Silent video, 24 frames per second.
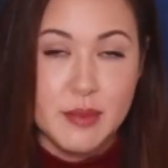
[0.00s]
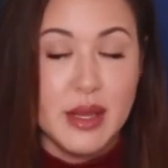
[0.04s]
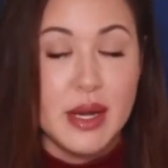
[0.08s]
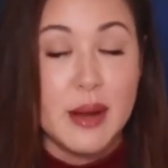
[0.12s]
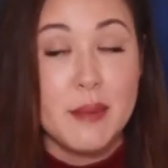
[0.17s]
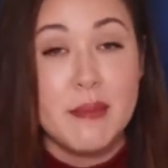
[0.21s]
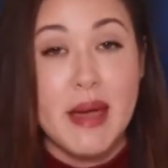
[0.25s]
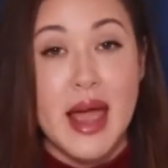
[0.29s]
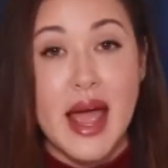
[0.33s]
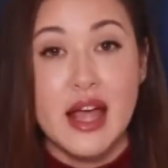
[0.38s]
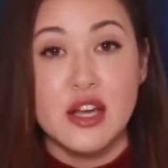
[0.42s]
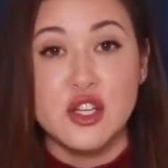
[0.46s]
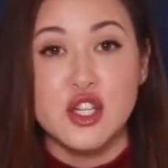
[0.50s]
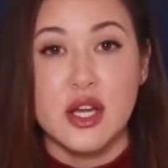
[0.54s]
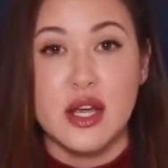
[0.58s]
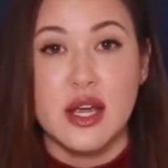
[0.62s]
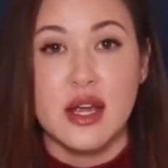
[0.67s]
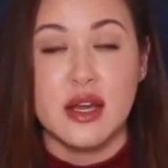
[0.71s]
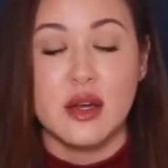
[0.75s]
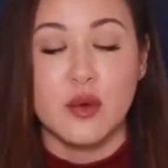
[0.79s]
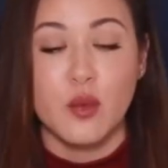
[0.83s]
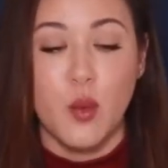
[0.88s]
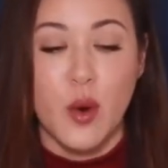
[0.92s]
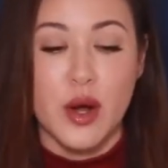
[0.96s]
I mean,
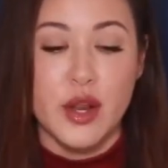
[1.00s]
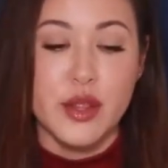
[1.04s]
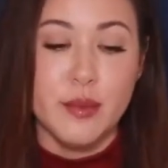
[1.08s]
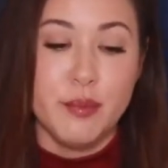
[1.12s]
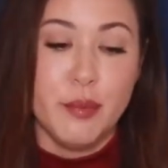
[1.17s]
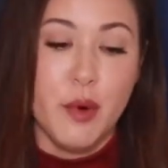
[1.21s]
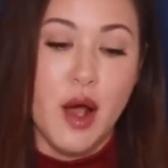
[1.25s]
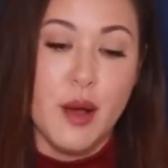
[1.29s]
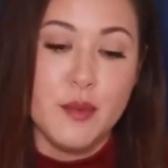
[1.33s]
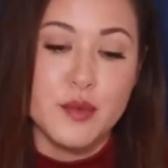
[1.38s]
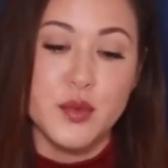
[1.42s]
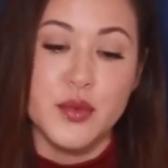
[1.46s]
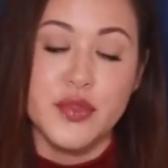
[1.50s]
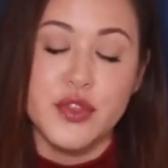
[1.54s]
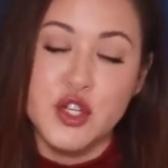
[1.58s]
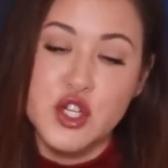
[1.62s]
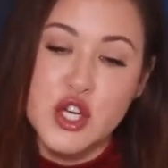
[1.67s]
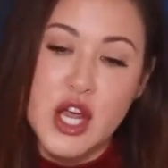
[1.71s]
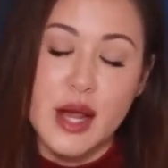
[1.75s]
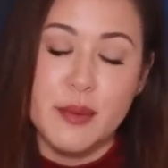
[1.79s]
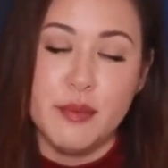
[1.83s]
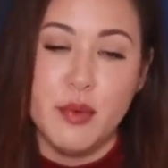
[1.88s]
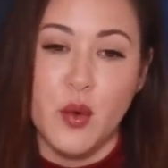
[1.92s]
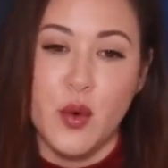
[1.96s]
imagine one of the problems with the
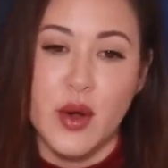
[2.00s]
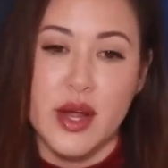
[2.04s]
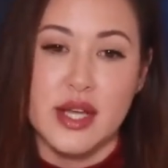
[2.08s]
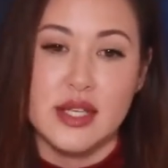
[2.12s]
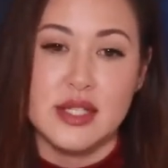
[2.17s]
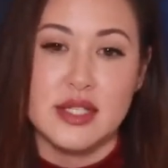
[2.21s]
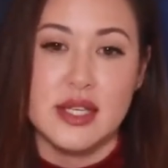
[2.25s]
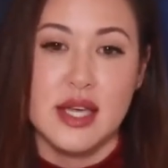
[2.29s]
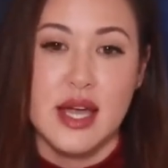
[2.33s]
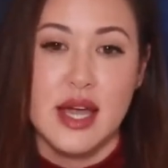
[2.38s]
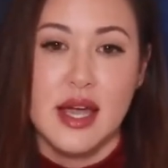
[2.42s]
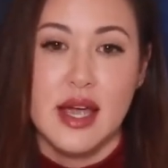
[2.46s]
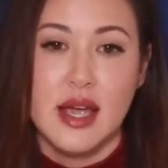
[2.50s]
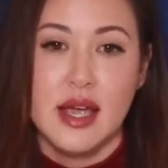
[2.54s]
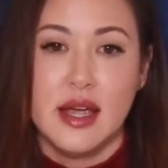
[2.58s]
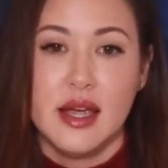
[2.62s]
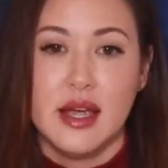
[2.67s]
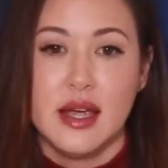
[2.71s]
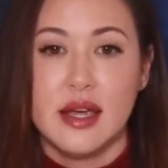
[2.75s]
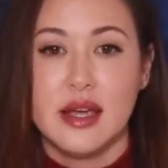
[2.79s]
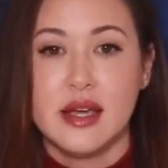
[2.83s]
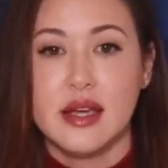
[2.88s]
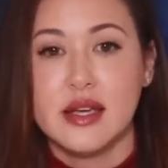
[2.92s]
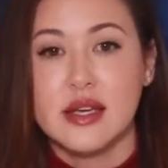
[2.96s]
checkpoints
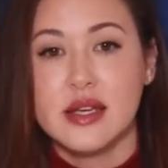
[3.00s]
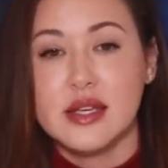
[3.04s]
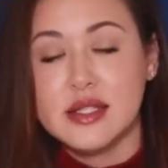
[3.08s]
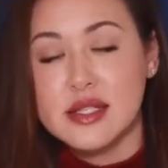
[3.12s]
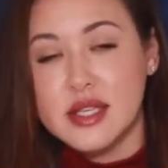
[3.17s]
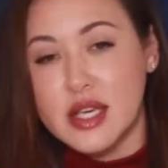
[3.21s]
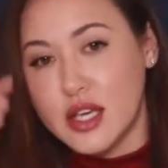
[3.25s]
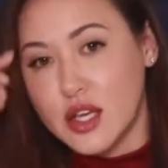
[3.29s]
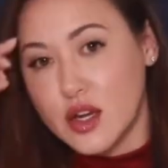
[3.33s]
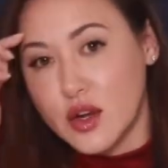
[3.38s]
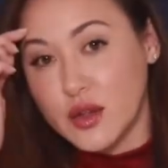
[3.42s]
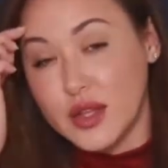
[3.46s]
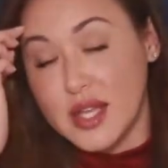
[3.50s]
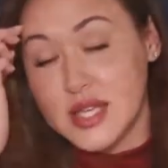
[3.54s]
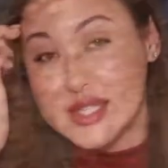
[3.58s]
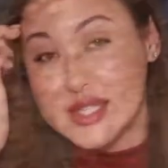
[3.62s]
is, you know,